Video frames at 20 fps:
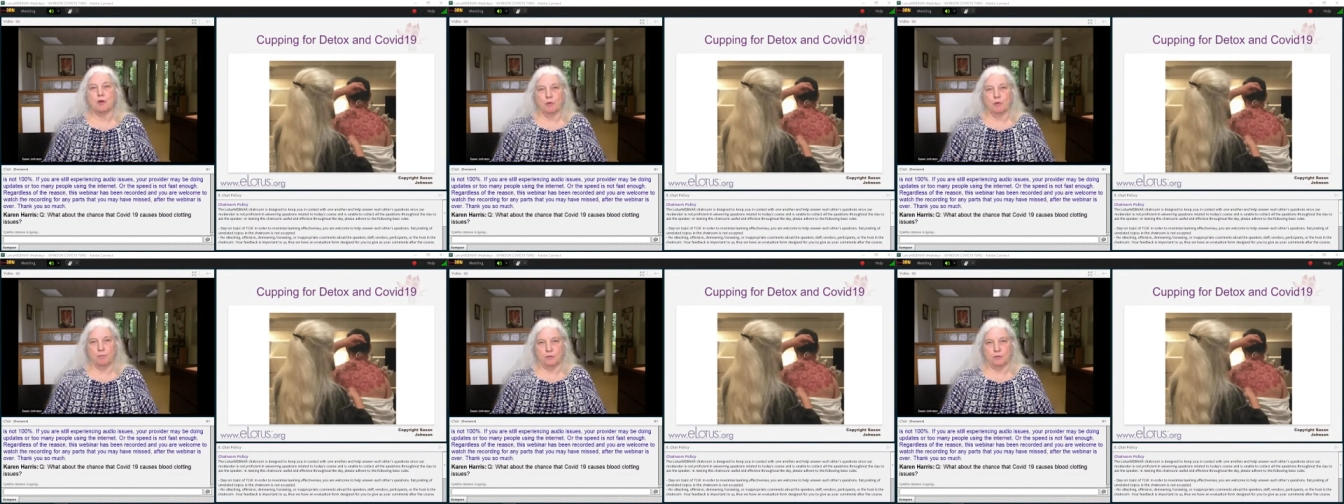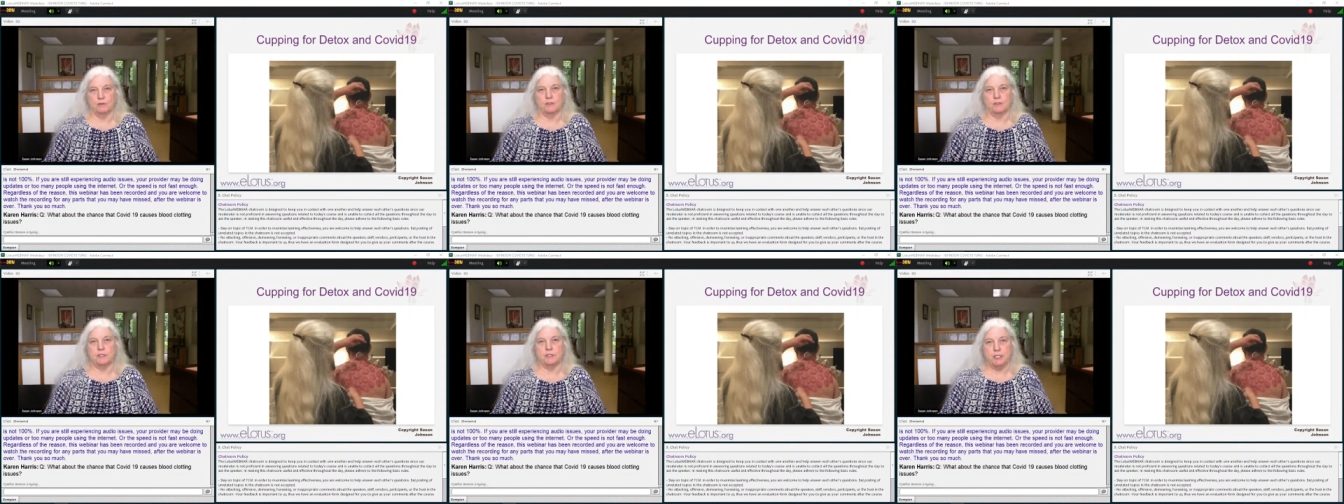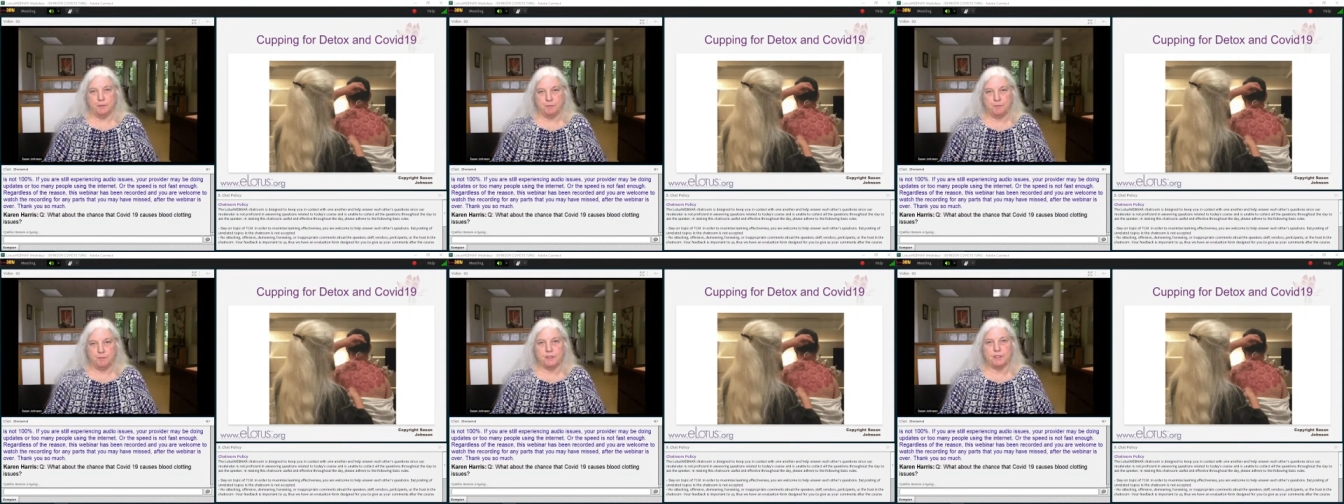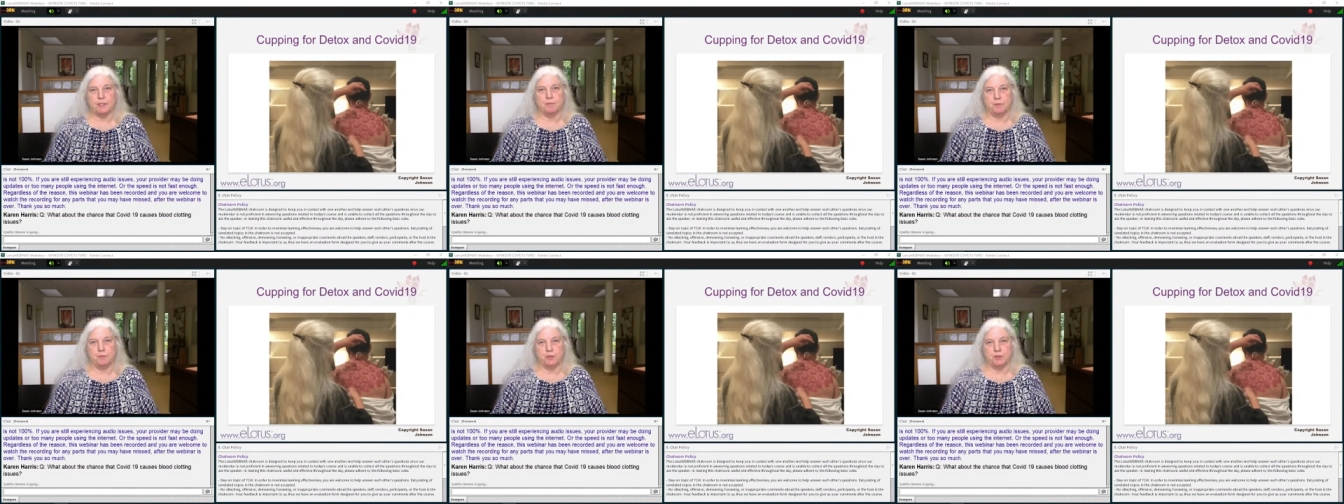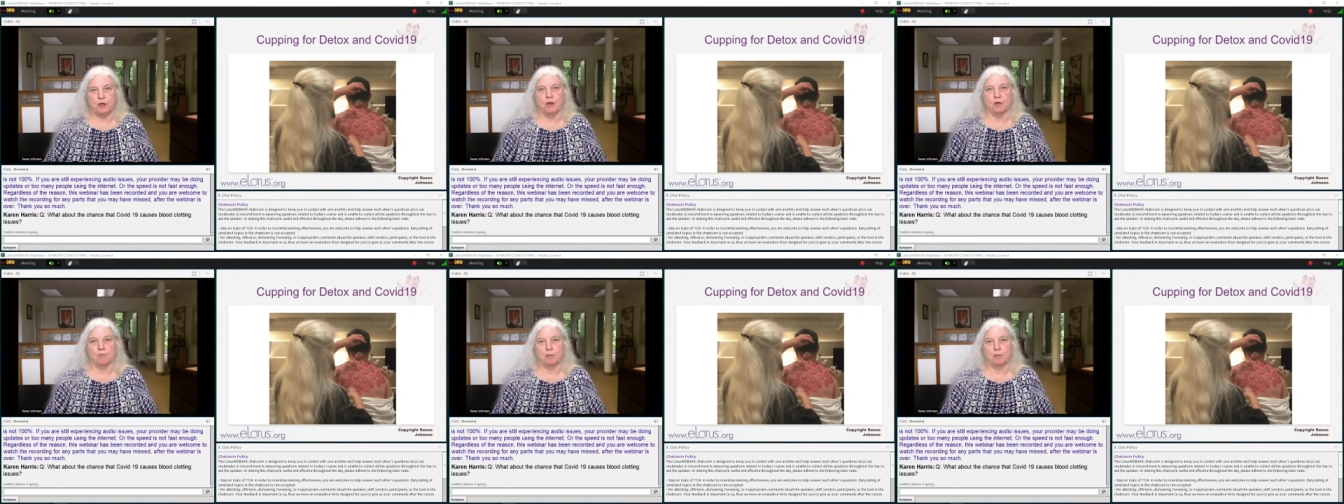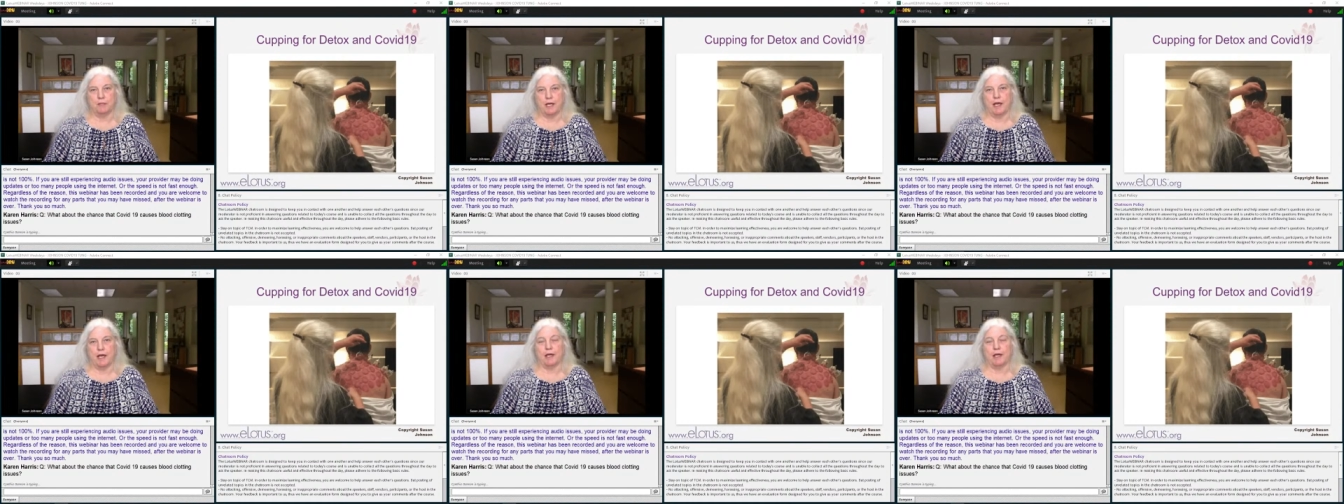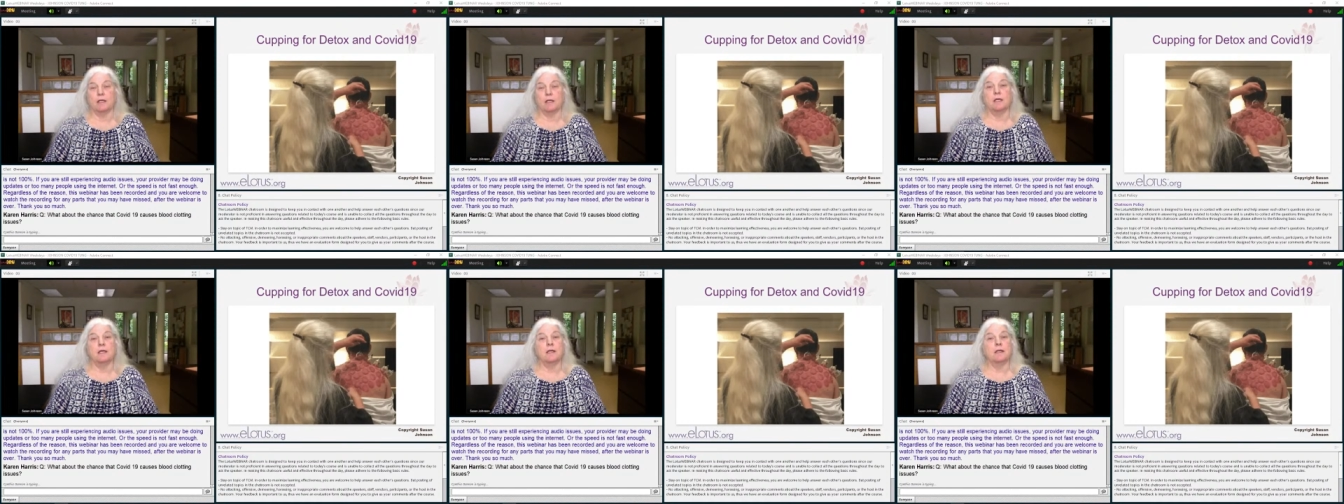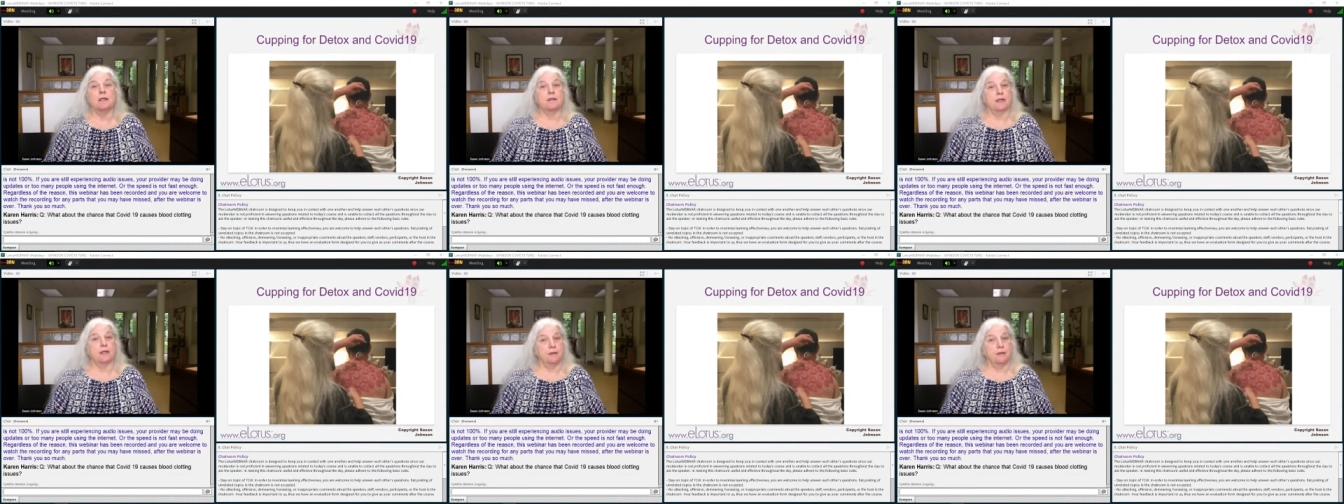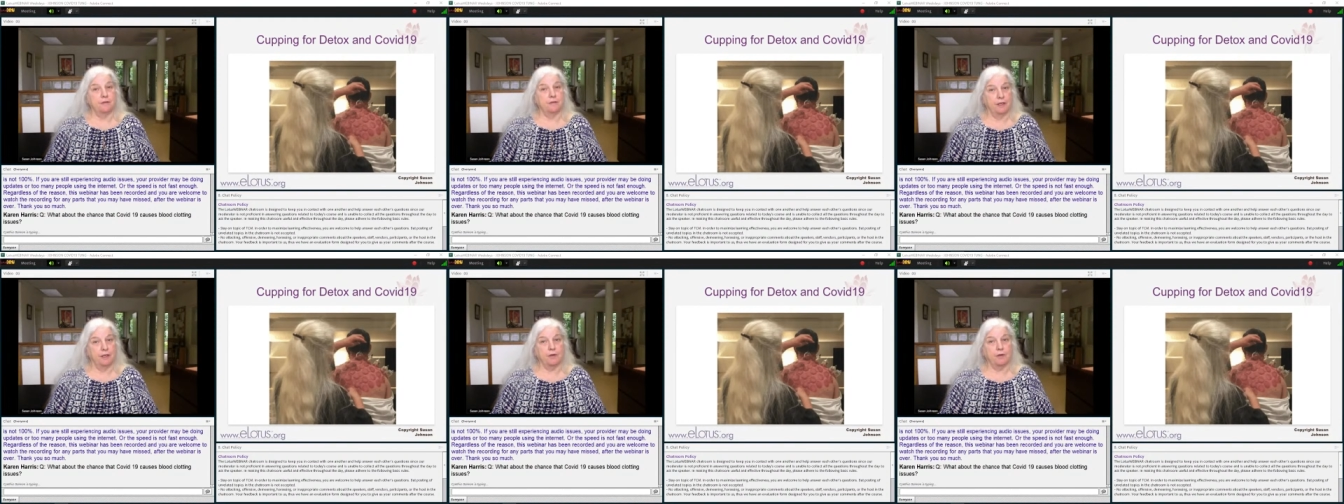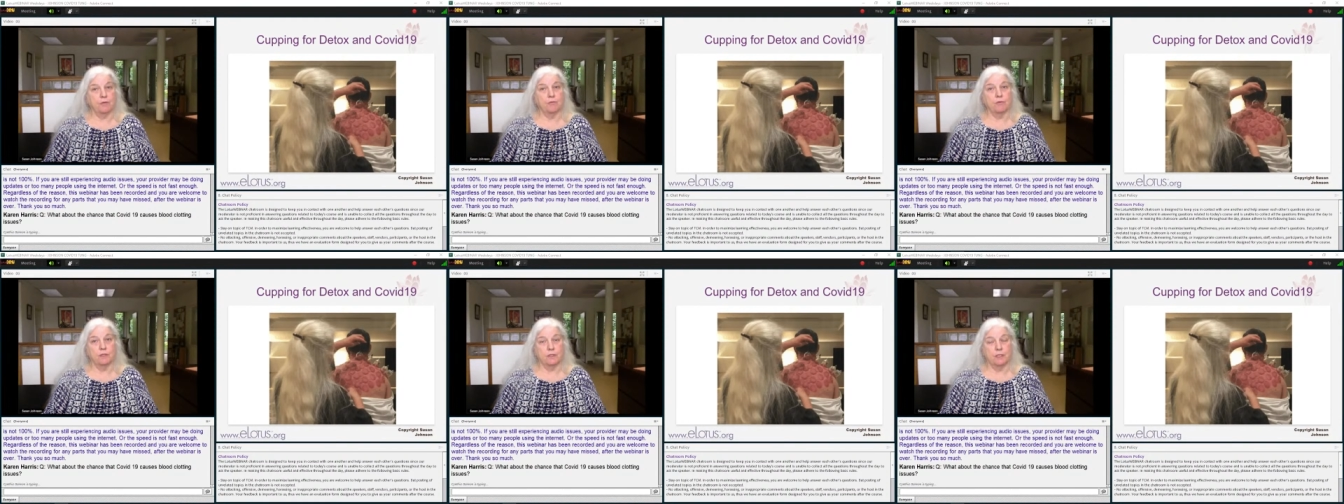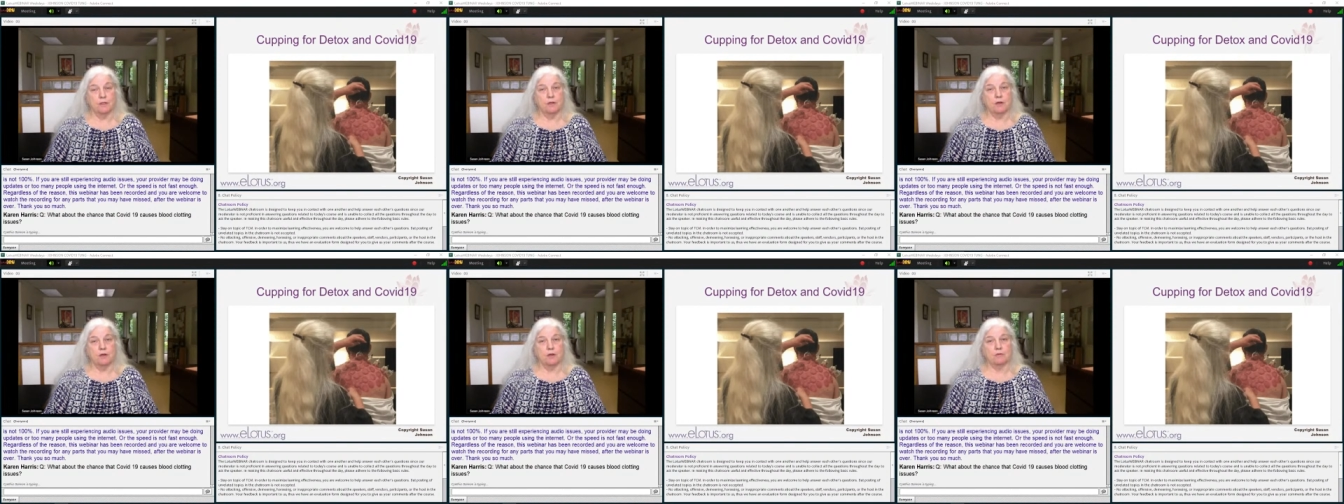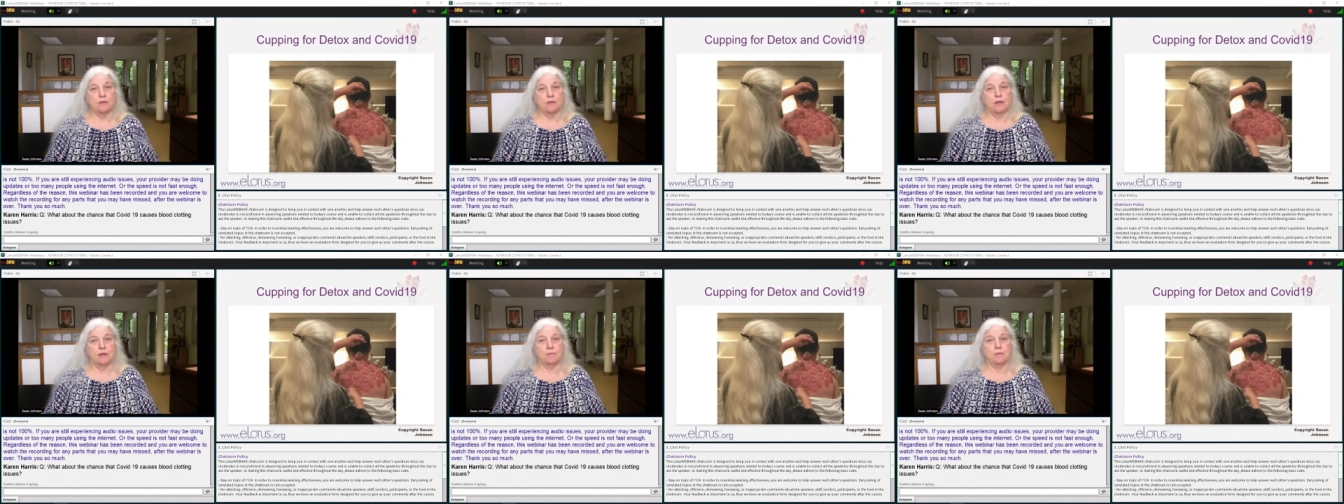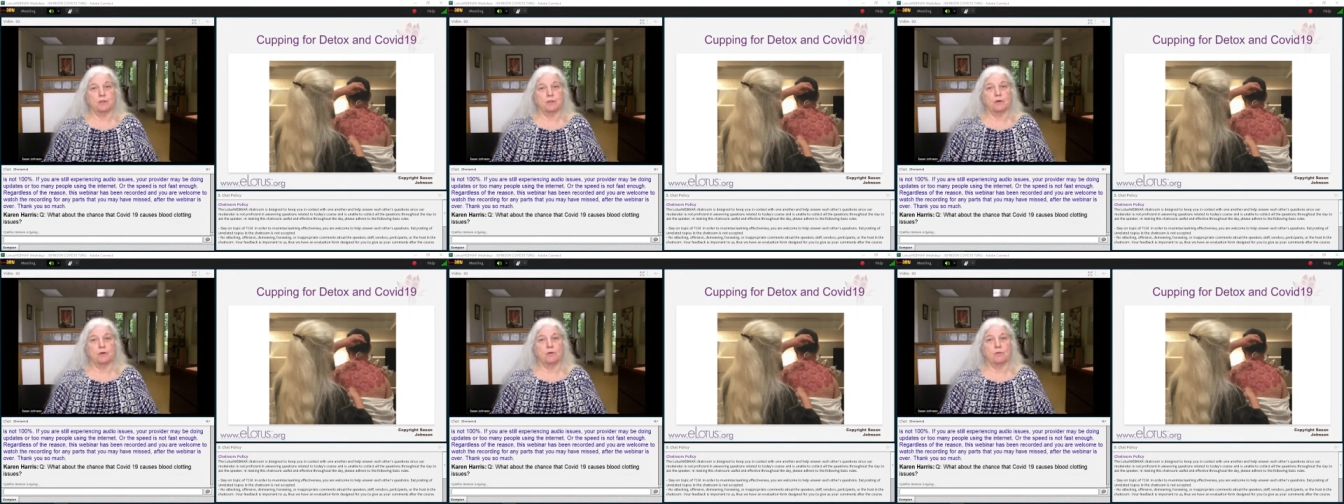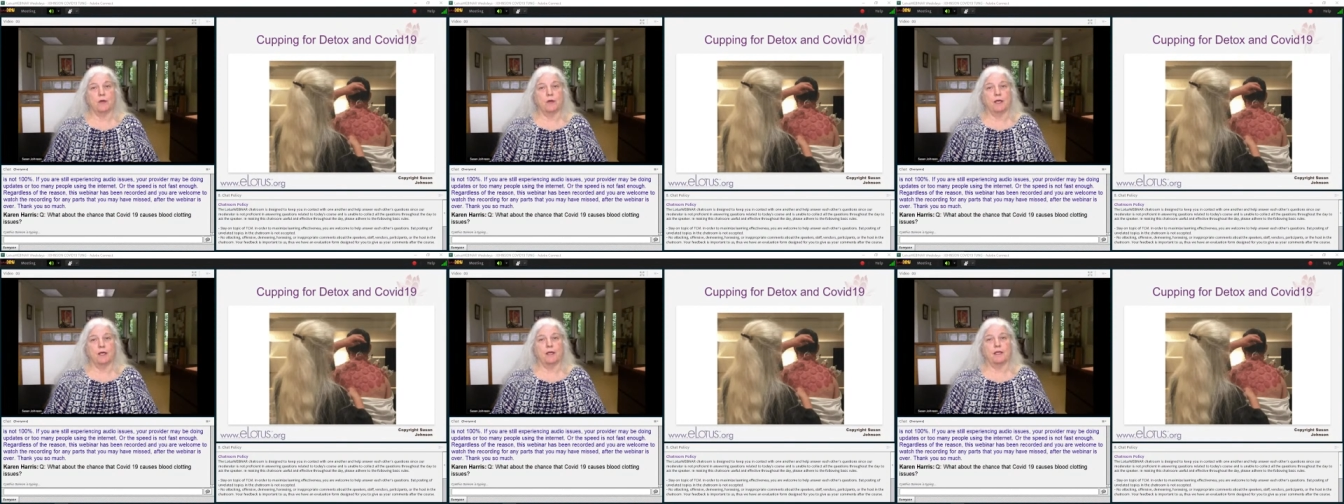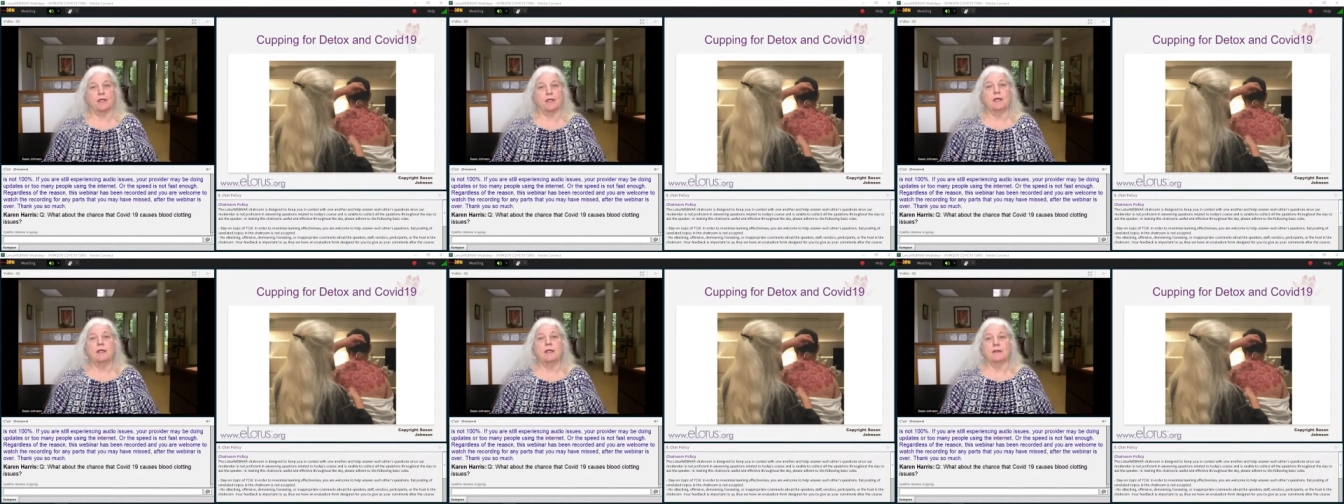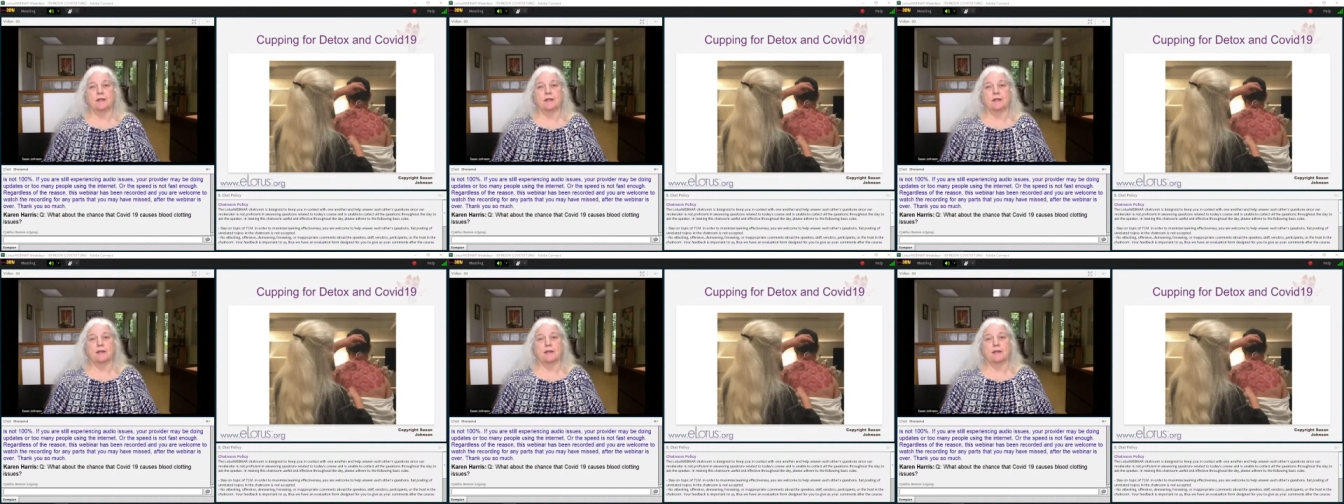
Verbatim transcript: purple, deep, deep, dark black. They can take a really long time to go away.